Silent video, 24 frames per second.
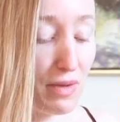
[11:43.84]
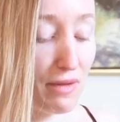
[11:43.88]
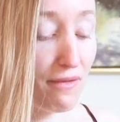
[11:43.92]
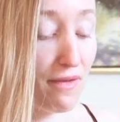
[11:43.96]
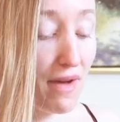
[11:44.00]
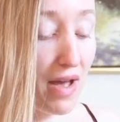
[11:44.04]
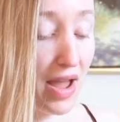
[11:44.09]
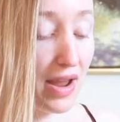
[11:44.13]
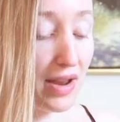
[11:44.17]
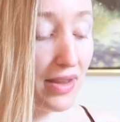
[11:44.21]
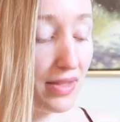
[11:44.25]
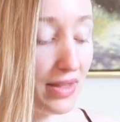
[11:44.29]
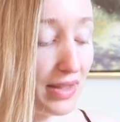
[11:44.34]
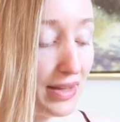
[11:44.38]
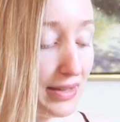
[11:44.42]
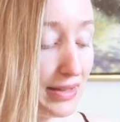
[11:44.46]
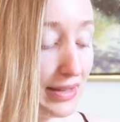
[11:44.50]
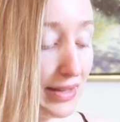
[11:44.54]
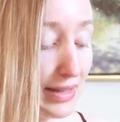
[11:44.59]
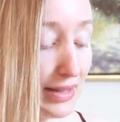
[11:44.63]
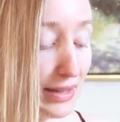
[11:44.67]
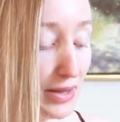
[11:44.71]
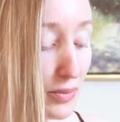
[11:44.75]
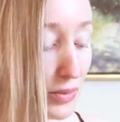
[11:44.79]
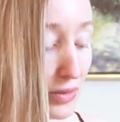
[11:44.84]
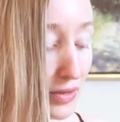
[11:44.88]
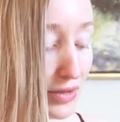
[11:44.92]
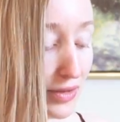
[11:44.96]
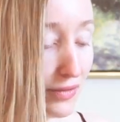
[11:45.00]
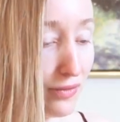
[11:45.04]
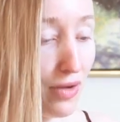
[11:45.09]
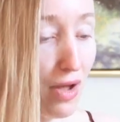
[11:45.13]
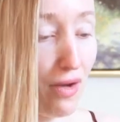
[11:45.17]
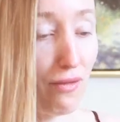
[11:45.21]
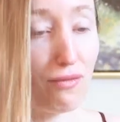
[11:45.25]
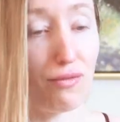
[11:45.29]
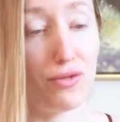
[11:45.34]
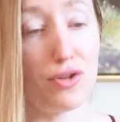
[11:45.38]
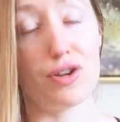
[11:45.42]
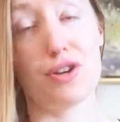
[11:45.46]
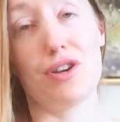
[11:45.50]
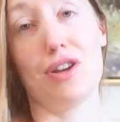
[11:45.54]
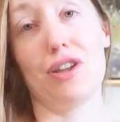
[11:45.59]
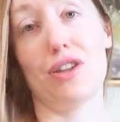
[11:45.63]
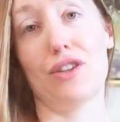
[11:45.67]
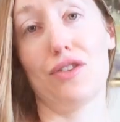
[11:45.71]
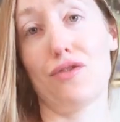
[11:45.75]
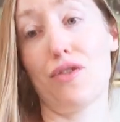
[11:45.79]
we find these glimmers of
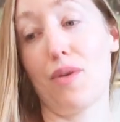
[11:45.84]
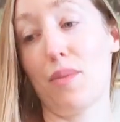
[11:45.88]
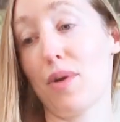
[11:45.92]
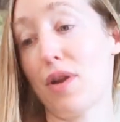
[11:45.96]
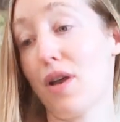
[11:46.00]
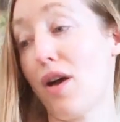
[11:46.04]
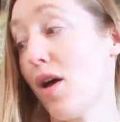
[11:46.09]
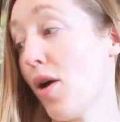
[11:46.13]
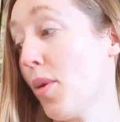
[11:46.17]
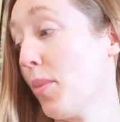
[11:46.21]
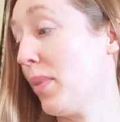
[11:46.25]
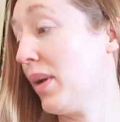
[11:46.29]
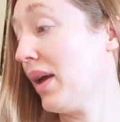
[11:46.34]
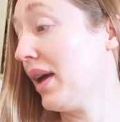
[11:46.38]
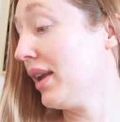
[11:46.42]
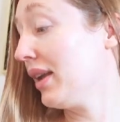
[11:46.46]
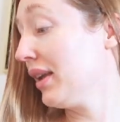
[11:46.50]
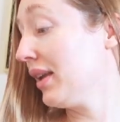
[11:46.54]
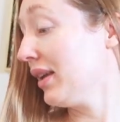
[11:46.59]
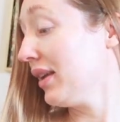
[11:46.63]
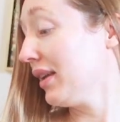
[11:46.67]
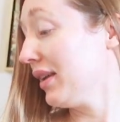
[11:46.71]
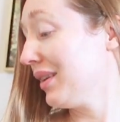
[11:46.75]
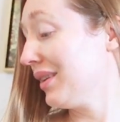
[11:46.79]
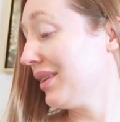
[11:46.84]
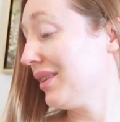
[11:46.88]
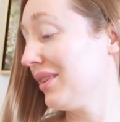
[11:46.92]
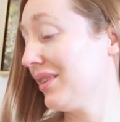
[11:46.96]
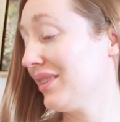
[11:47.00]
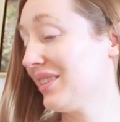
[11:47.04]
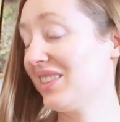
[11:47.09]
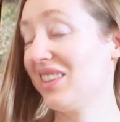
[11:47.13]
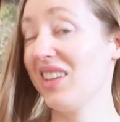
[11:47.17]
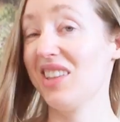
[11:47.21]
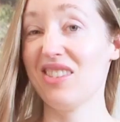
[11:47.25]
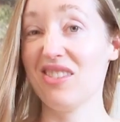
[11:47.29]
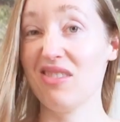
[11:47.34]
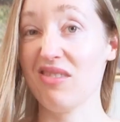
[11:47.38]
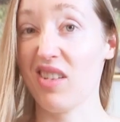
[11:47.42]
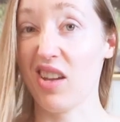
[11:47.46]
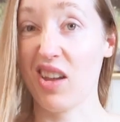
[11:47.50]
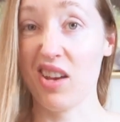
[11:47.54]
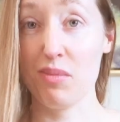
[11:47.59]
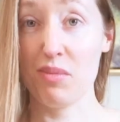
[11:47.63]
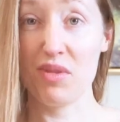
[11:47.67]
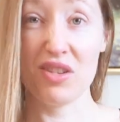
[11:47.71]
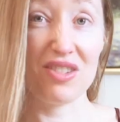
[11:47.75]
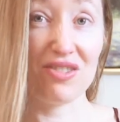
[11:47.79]
goodness from it all. But it's
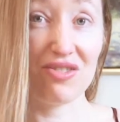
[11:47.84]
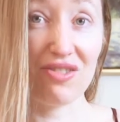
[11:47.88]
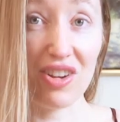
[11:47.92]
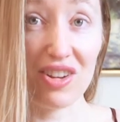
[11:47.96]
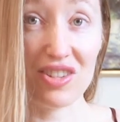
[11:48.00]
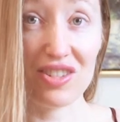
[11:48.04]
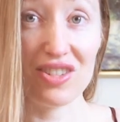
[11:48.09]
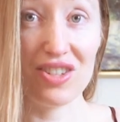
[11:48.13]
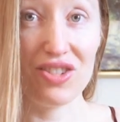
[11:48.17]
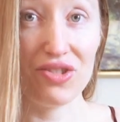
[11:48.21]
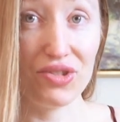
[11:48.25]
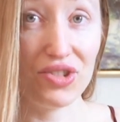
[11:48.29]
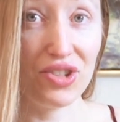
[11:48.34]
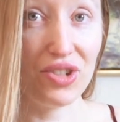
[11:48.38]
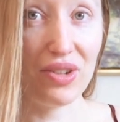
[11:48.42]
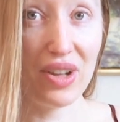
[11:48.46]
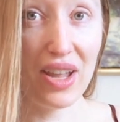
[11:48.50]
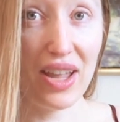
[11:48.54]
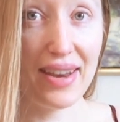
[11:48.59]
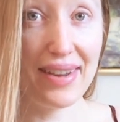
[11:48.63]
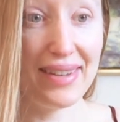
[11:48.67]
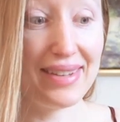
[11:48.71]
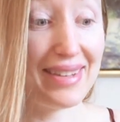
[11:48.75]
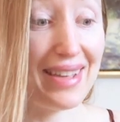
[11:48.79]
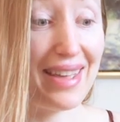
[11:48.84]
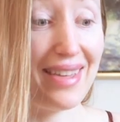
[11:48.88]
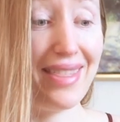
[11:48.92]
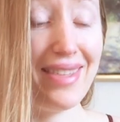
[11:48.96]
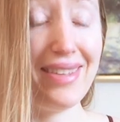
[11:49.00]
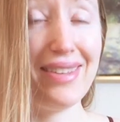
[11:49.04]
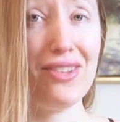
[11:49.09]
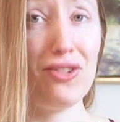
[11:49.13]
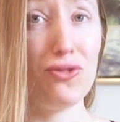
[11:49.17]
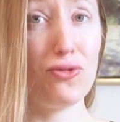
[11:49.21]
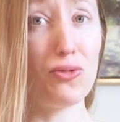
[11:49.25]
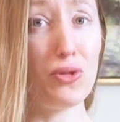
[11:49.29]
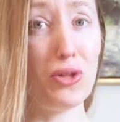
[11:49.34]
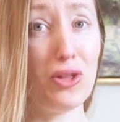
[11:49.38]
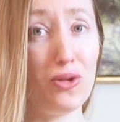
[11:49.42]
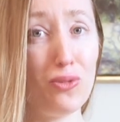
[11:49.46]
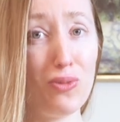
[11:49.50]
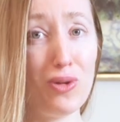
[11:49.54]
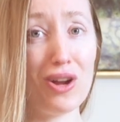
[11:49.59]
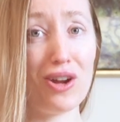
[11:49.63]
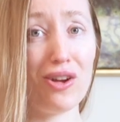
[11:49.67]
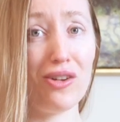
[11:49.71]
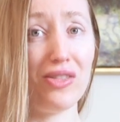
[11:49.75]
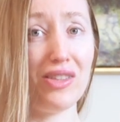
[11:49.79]
okay to be stressed too. It's okay to say, this is really
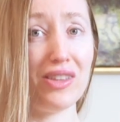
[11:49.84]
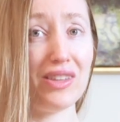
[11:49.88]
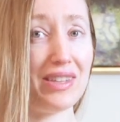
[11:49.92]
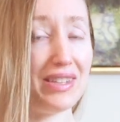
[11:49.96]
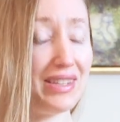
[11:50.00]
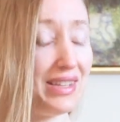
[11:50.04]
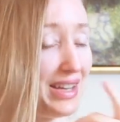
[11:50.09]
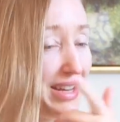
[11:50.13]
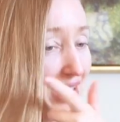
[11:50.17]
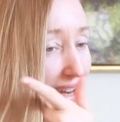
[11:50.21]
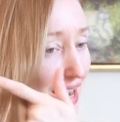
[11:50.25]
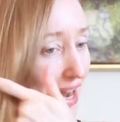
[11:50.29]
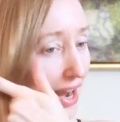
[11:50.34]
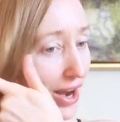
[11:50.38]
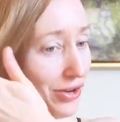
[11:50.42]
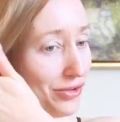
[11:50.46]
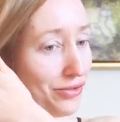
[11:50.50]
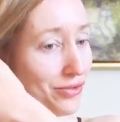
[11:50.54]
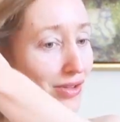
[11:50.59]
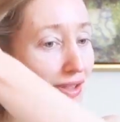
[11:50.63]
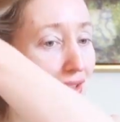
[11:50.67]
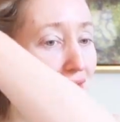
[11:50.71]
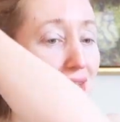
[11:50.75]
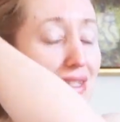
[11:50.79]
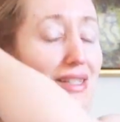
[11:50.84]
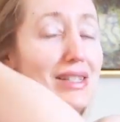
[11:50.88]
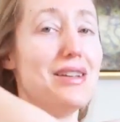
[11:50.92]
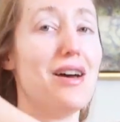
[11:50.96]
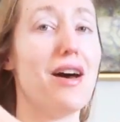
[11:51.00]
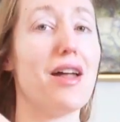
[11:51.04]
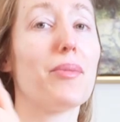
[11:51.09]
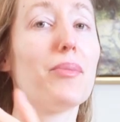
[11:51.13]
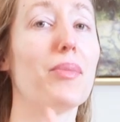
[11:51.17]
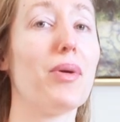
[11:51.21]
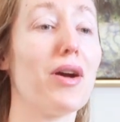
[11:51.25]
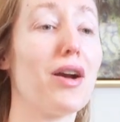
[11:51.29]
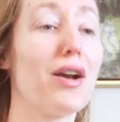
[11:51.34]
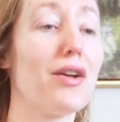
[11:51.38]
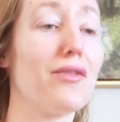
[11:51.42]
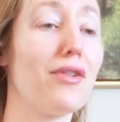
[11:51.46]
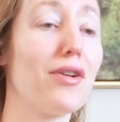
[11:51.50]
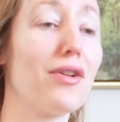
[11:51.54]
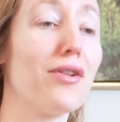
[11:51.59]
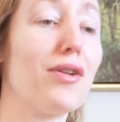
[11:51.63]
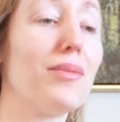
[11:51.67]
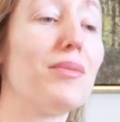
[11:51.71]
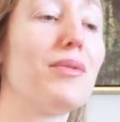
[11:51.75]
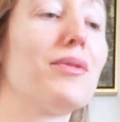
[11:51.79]
weird. This is unnatural. This is not a part of
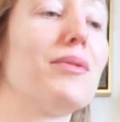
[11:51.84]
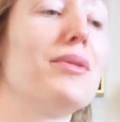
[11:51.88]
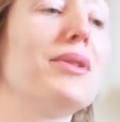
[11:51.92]
our normal